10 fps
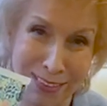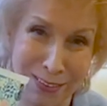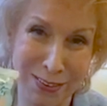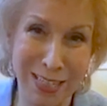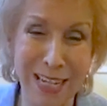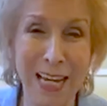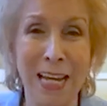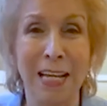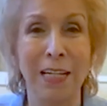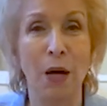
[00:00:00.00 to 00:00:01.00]
Okay,
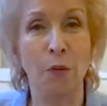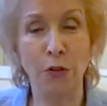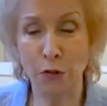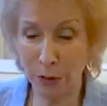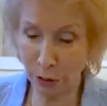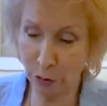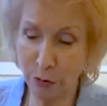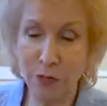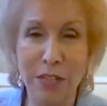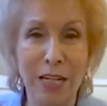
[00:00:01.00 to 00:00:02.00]
now what you're going to do
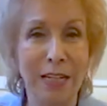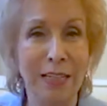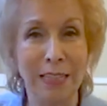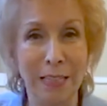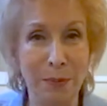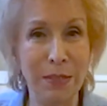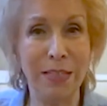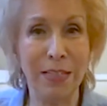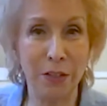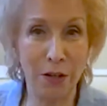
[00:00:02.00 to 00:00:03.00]
is take a little bit
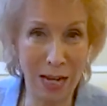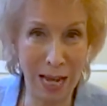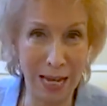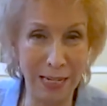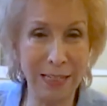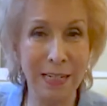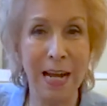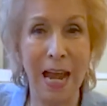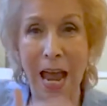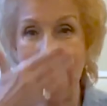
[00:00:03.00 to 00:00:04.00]
in your hand
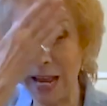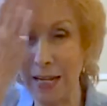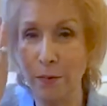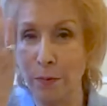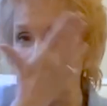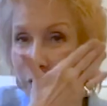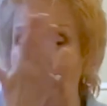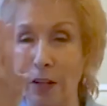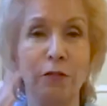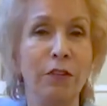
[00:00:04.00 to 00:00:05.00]
and
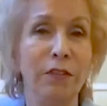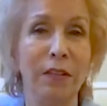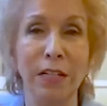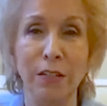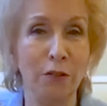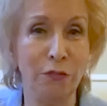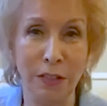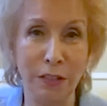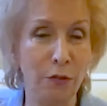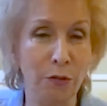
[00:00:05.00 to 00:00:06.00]
massage. First clean your
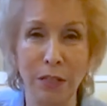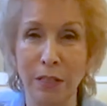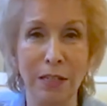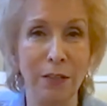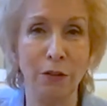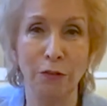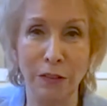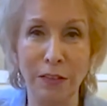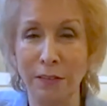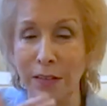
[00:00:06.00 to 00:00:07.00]
face, you can clean your
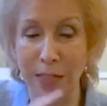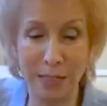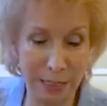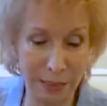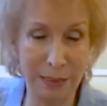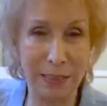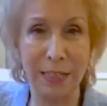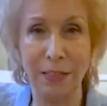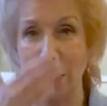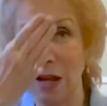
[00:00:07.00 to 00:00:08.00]
face, then take a little
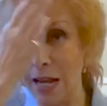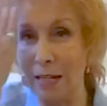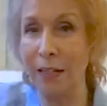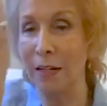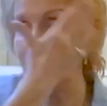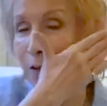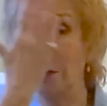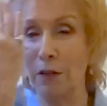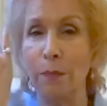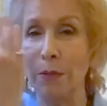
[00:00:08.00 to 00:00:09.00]
in your hand,
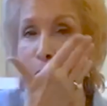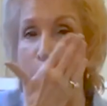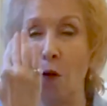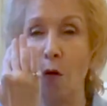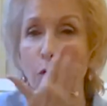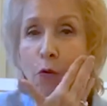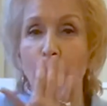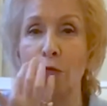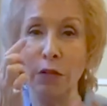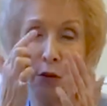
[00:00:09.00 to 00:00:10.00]
rub it all
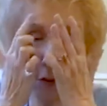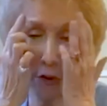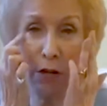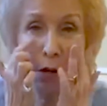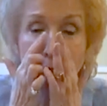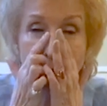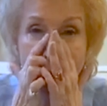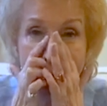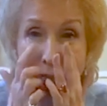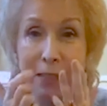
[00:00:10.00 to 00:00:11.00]
over, not around
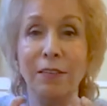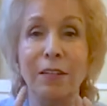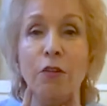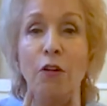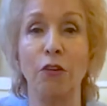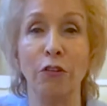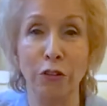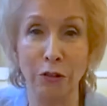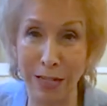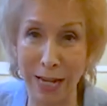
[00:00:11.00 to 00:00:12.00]
your eyes and not on
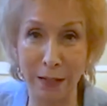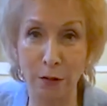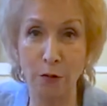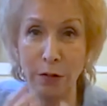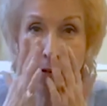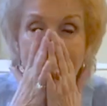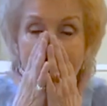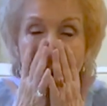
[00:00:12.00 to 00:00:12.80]
your neck, okay?